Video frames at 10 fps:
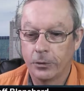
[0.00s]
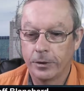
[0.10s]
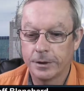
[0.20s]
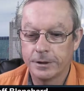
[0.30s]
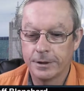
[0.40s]

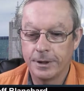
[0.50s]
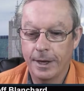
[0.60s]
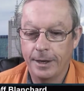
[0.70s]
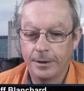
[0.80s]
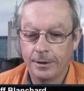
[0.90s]
Whereas
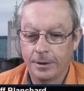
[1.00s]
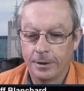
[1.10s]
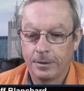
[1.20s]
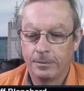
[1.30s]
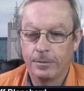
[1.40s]
today,
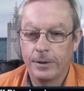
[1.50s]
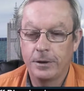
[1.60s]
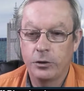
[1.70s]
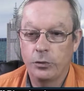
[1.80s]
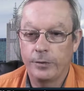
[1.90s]

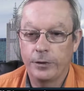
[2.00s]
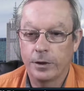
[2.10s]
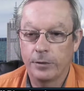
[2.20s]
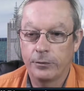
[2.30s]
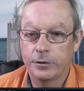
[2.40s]

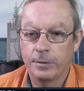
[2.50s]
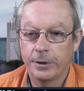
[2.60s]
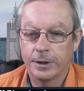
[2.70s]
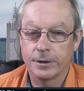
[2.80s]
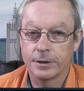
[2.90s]
if somebody can